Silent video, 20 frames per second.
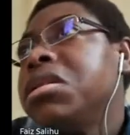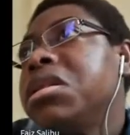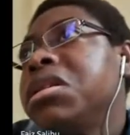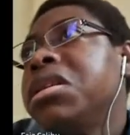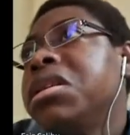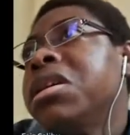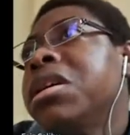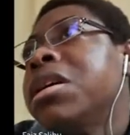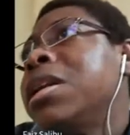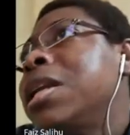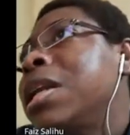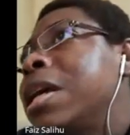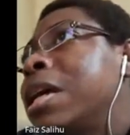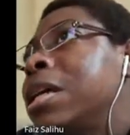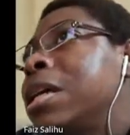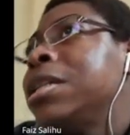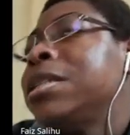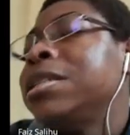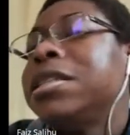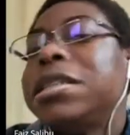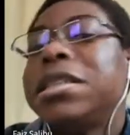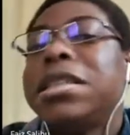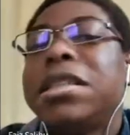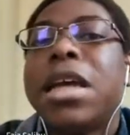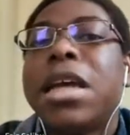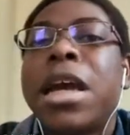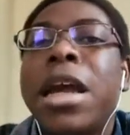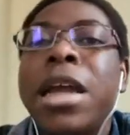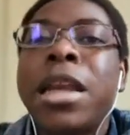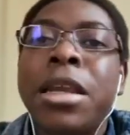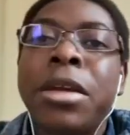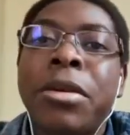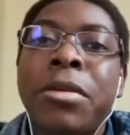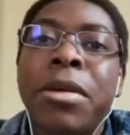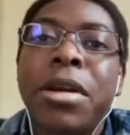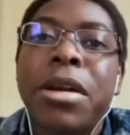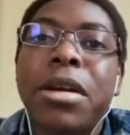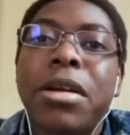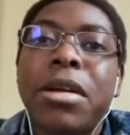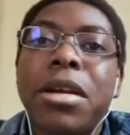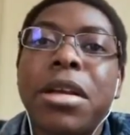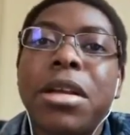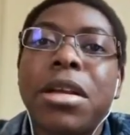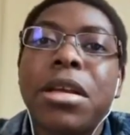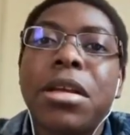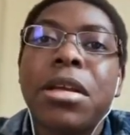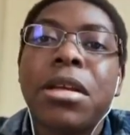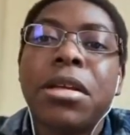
your legs, anywhere really.